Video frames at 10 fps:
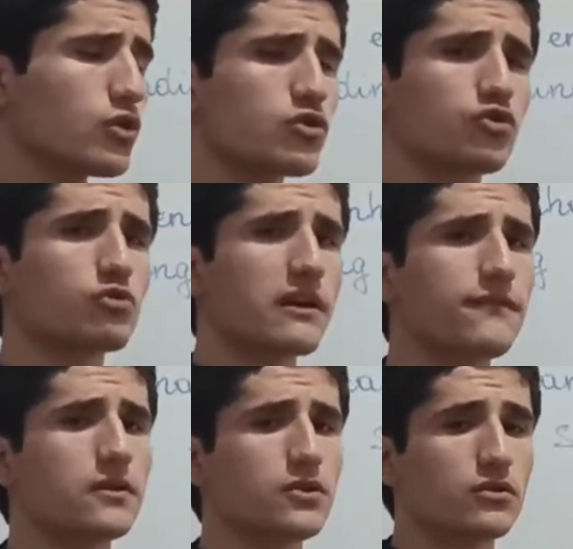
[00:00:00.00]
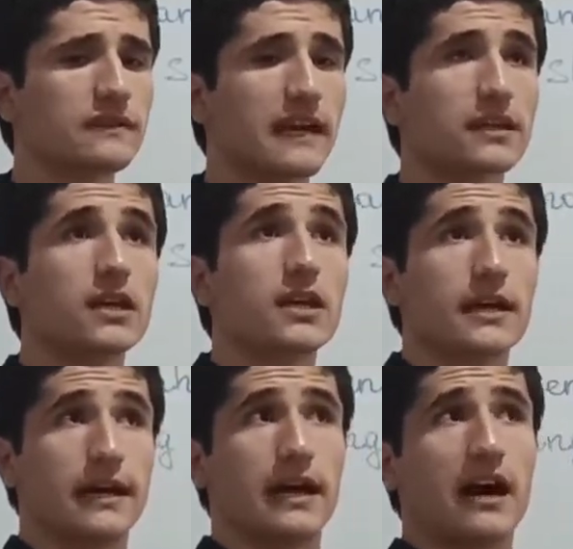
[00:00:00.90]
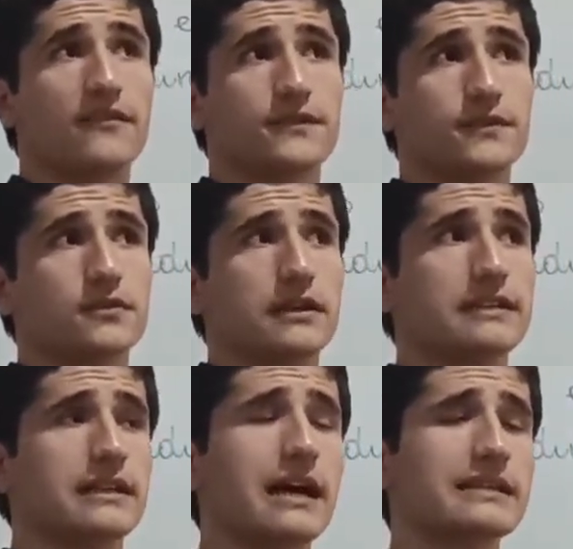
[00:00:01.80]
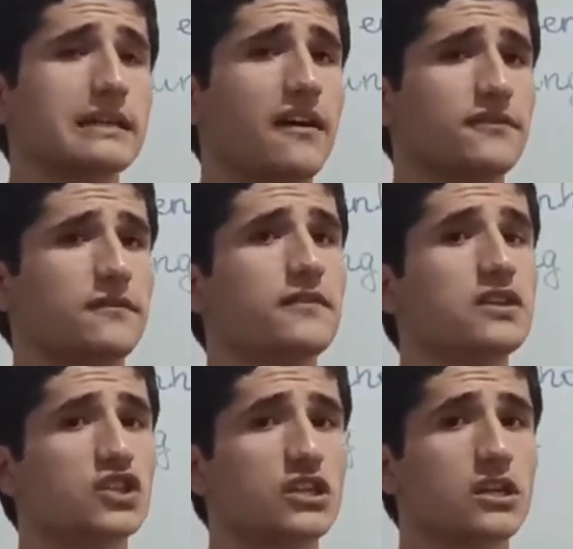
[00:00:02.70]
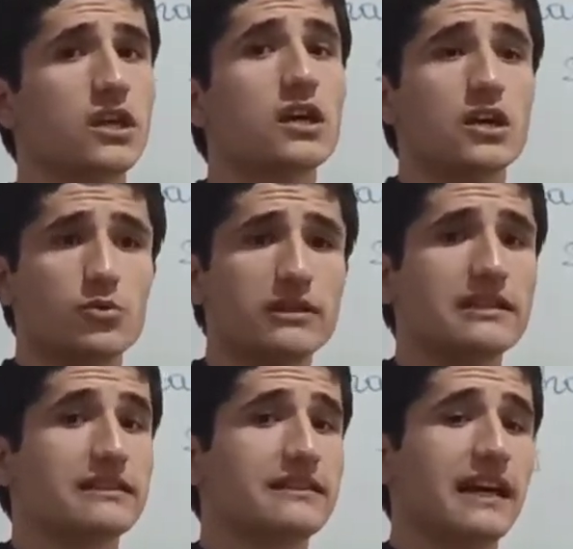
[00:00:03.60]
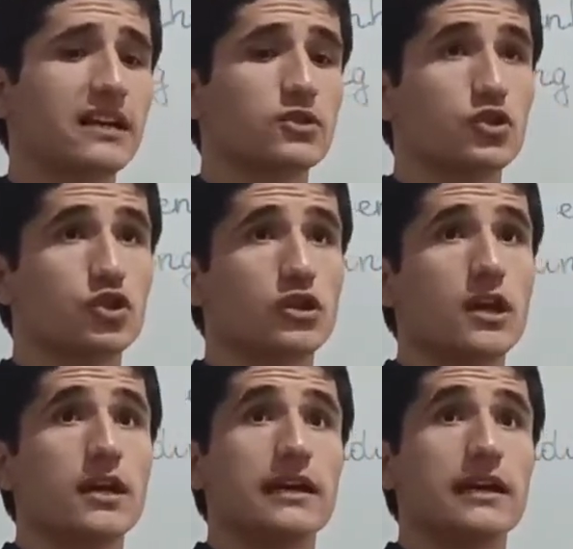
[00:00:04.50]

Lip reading: to refer you that after analyzing, after finishing reading the text, you should